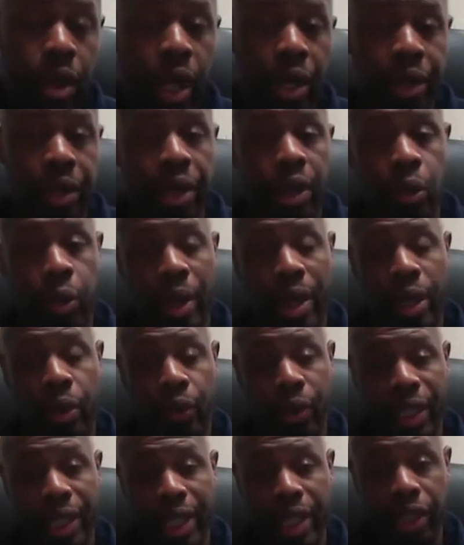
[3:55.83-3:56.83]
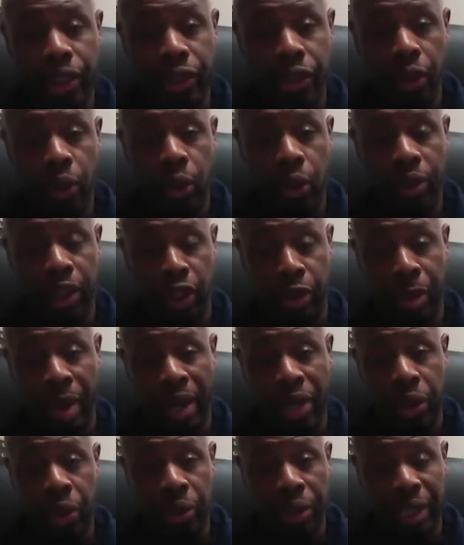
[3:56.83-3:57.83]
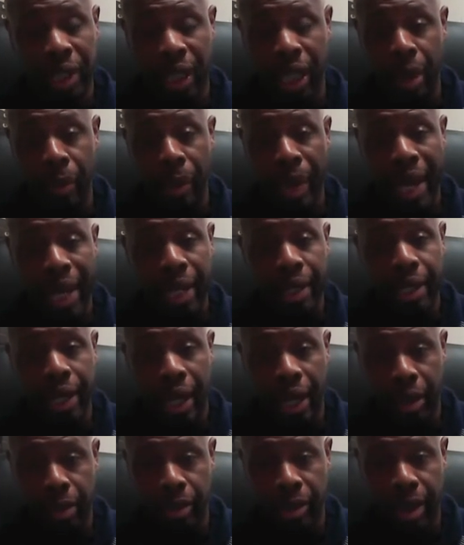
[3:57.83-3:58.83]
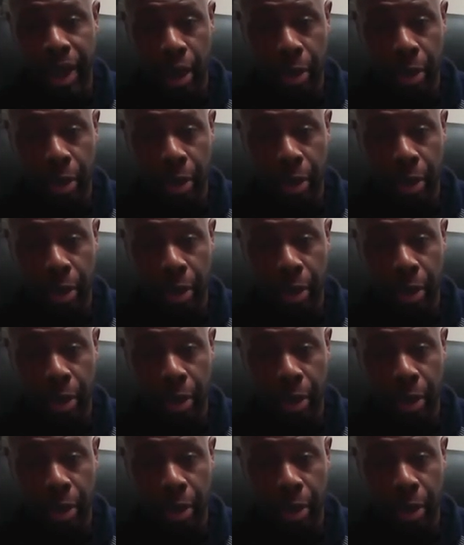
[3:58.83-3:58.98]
a good way to reteach those is by using the unpacking documents that are